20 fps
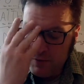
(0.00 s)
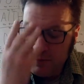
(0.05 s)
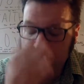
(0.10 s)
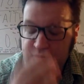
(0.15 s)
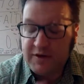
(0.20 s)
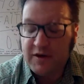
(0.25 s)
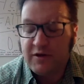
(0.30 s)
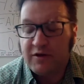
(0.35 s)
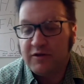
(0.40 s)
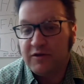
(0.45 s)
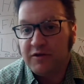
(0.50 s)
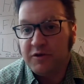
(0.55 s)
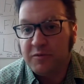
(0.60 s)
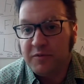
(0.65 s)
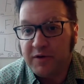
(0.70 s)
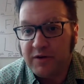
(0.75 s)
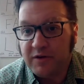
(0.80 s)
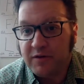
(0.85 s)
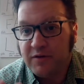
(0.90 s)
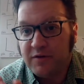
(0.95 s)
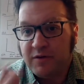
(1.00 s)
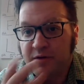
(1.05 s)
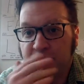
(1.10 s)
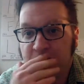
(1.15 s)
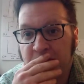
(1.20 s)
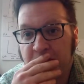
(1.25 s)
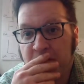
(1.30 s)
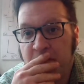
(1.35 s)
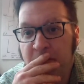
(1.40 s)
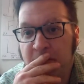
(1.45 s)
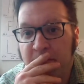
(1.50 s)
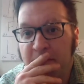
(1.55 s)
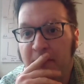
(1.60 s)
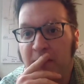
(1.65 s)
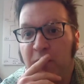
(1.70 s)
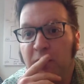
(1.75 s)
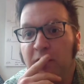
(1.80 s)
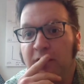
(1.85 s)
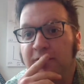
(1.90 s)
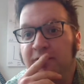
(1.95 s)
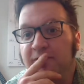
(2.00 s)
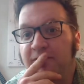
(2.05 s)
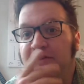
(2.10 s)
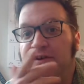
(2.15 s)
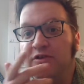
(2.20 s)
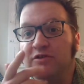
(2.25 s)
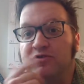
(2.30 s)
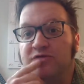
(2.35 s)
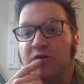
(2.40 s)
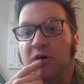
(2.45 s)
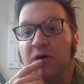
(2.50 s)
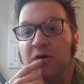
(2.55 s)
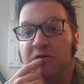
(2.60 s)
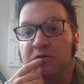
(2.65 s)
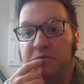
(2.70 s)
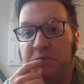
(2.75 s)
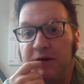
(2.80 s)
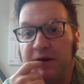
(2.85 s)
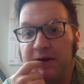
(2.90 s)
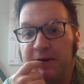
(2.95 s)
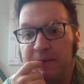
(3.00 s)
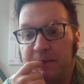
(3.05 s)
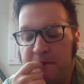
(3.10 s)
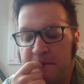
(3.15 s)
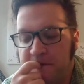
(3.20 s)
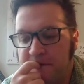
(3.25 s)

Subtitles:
let me tell you a little bit about what fear has cost me.